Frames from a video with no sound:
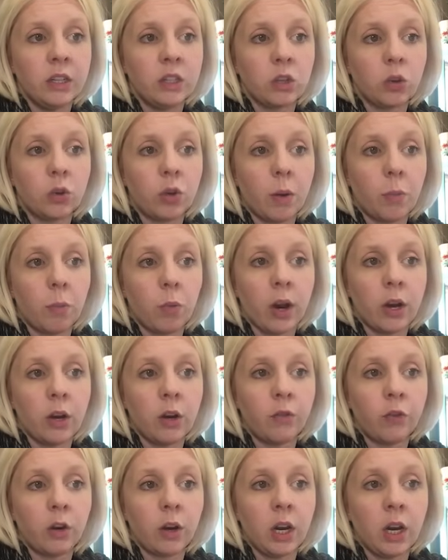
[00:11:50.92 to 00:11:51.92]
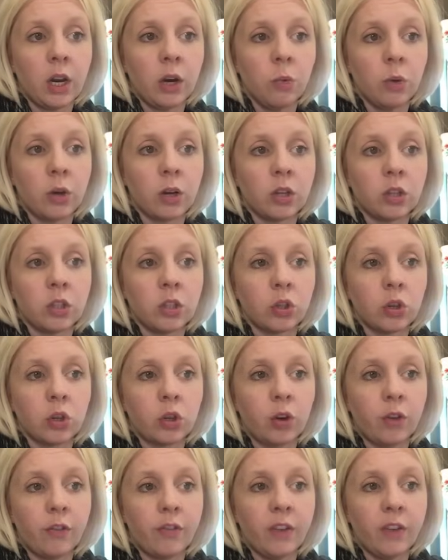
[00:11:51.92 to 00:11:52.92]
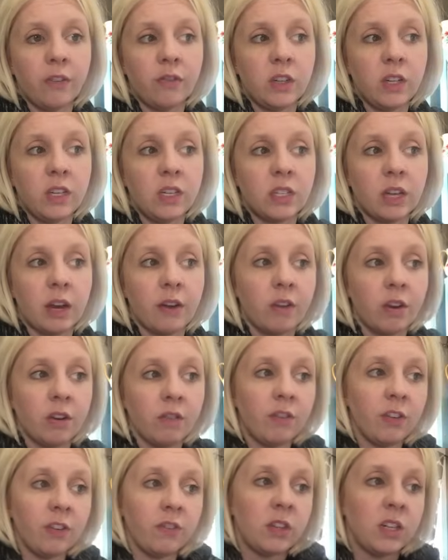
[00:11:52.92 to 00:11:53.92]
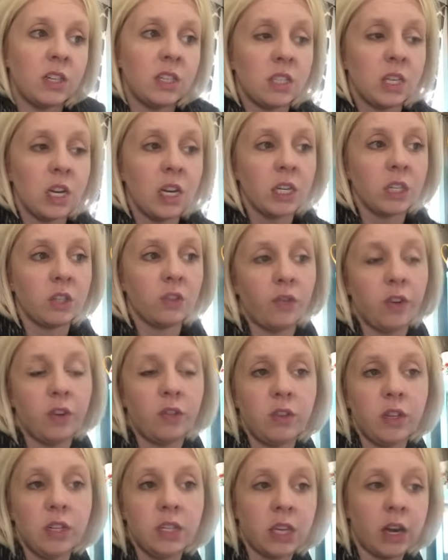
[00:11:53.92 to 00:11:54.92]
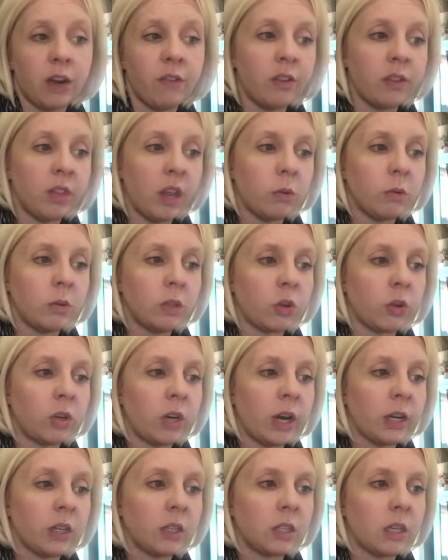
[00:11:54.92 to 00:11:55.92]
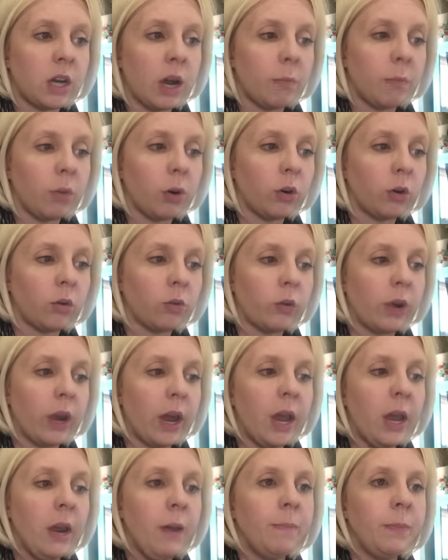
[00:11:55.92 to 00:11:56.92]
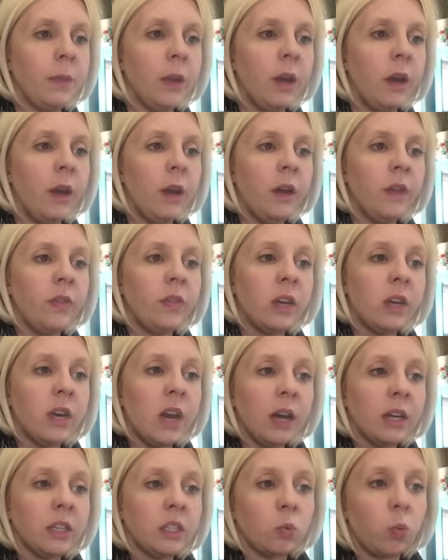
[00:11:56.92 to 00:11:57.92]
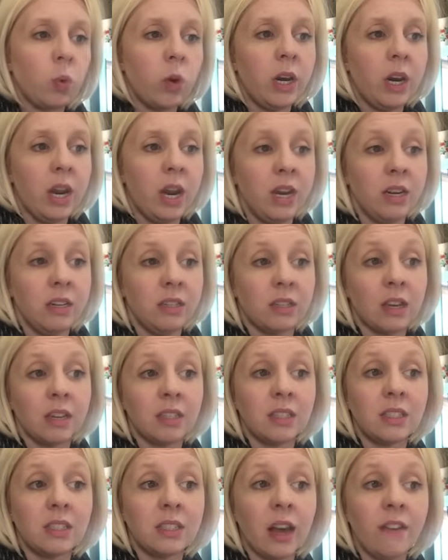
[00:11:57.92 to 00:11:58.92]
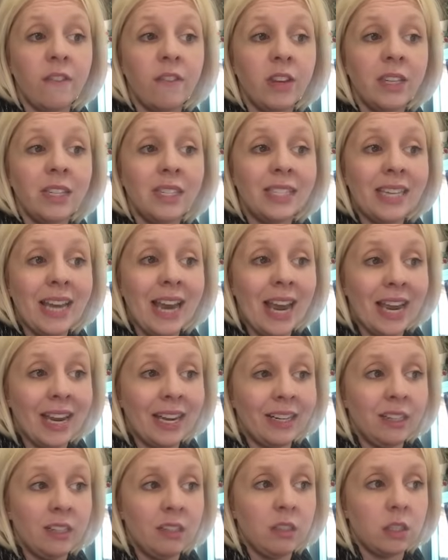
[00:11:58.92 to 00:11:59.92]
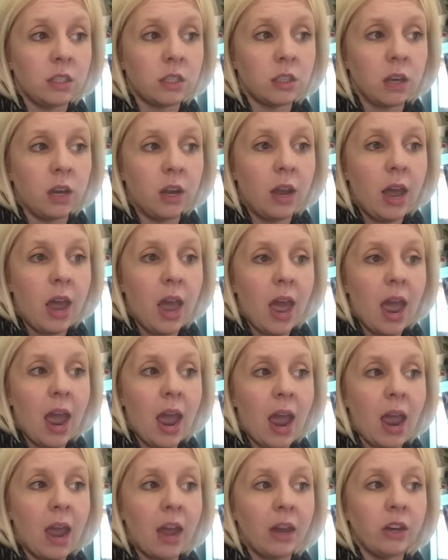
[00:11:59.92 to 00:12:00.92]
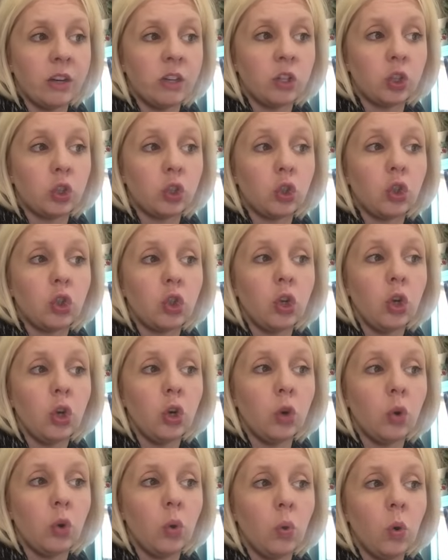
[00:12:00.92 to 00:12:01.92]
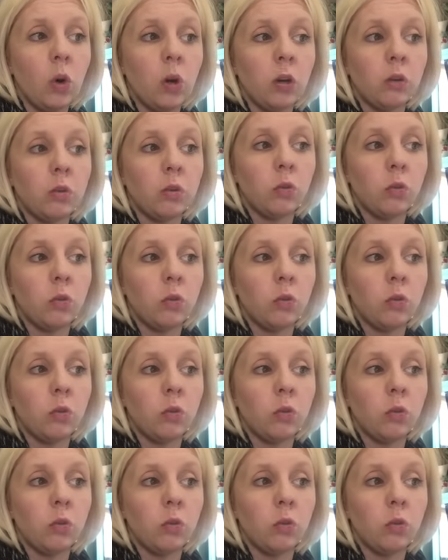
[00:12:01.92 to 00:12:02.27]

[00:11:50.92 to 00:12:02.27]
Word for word: So come right over here. We're going to circle 57, 56, 57. That was our next number, okay? The next one is 7 tens and 2